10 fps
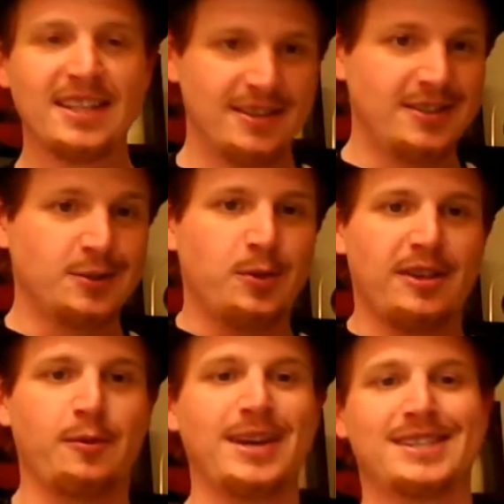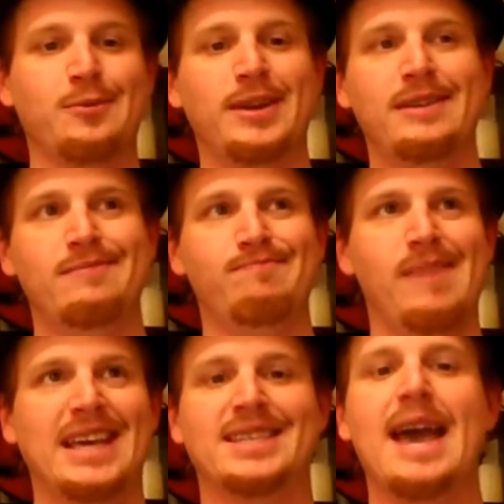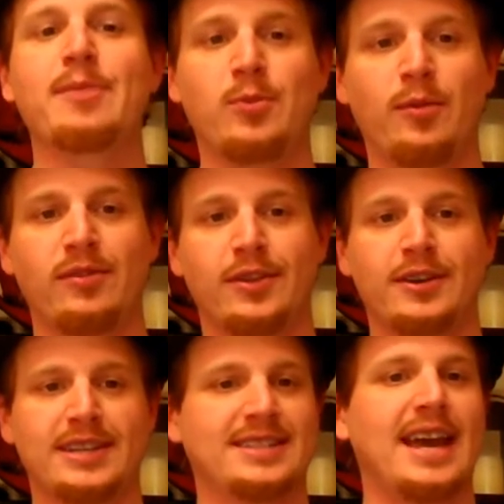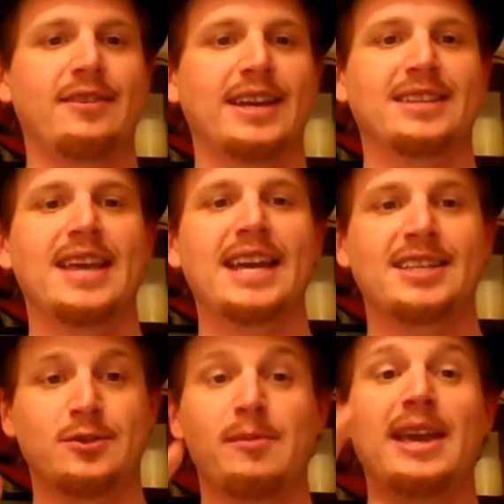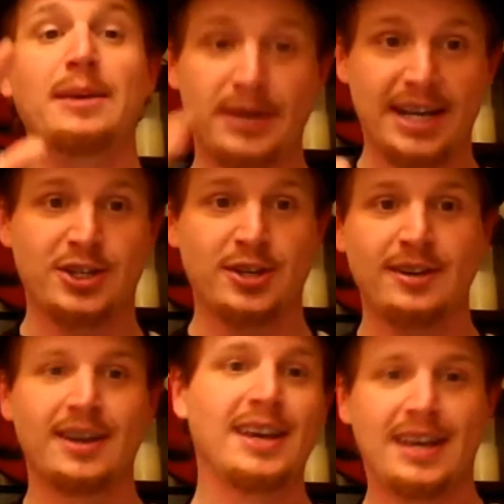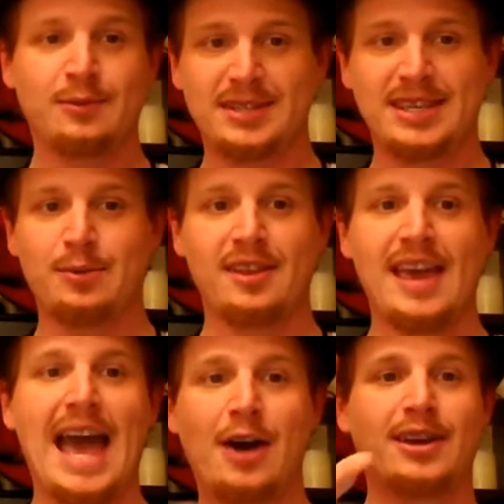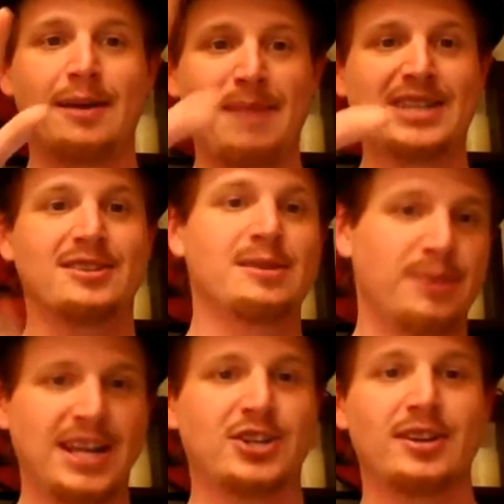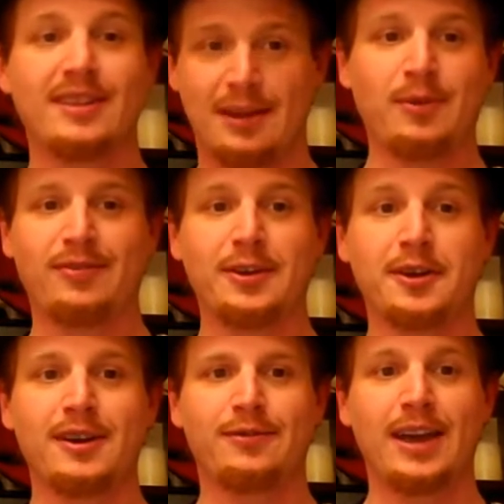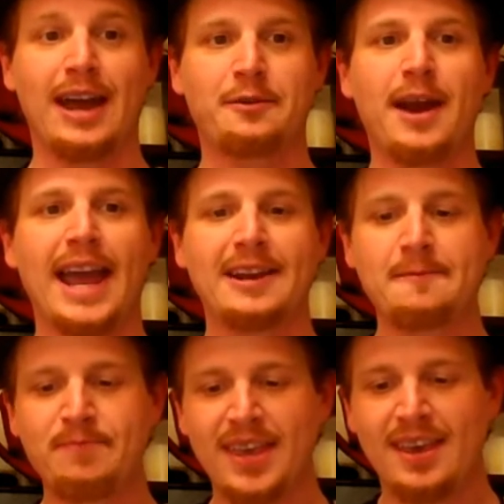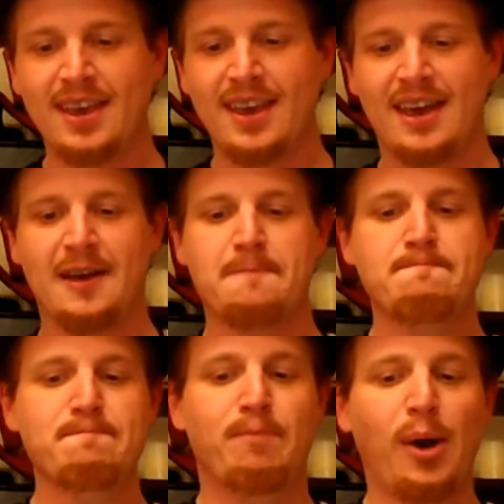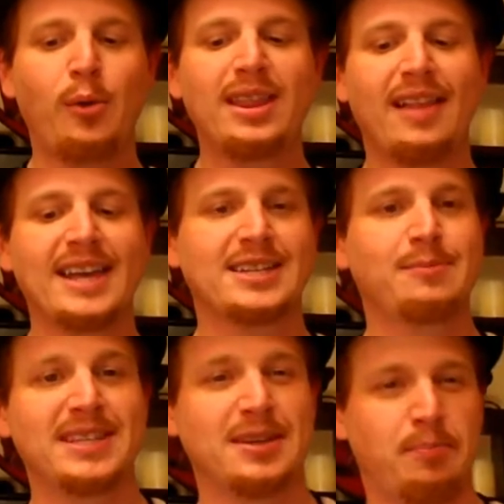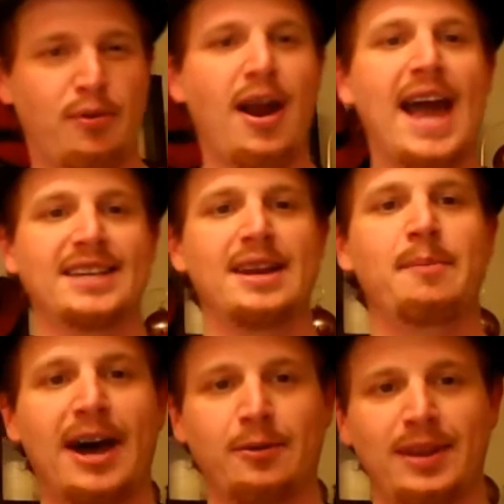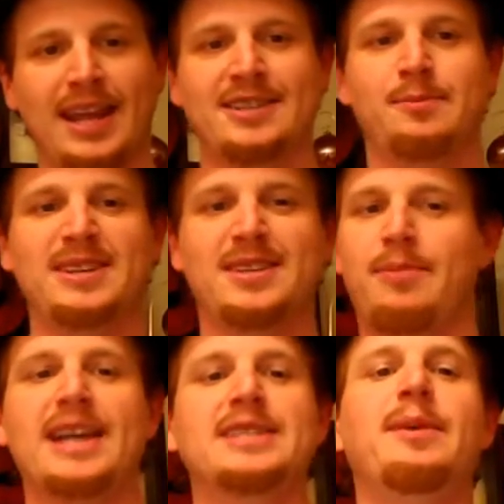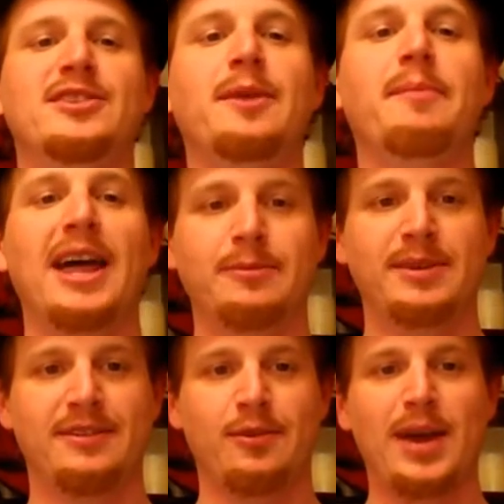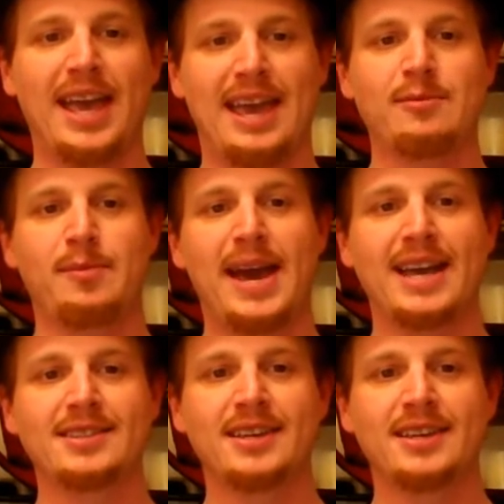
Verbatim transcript: This is one of the ways that we examine what we've learned. It's kind of like a scientist. We make a prediction and we see whether the outcome matches the prediction, and then we feel good if we got it right. Um, what we like to be surprised about it, we like to be surprised about some element of the way it came to pass.